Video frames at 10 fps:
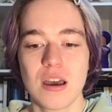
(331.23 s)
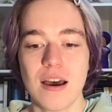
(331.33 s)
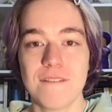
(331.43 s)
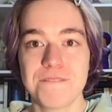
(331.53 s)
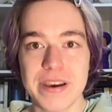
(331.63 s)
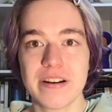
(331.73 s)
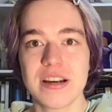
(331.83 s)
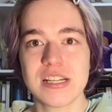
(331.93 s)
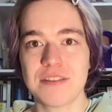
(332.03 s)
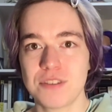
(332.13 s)
a very
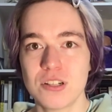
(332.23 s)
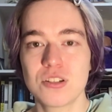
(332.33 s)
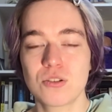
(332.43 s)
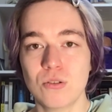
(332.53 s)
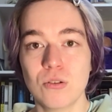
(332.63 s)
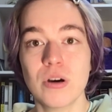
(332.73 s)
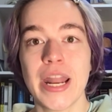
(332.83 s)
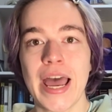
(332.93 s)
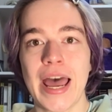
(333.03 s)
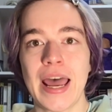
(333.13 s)
diverse school and
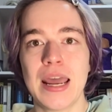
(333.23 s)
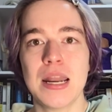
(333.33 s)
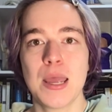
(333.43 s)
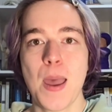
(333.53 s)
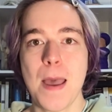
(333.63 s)
had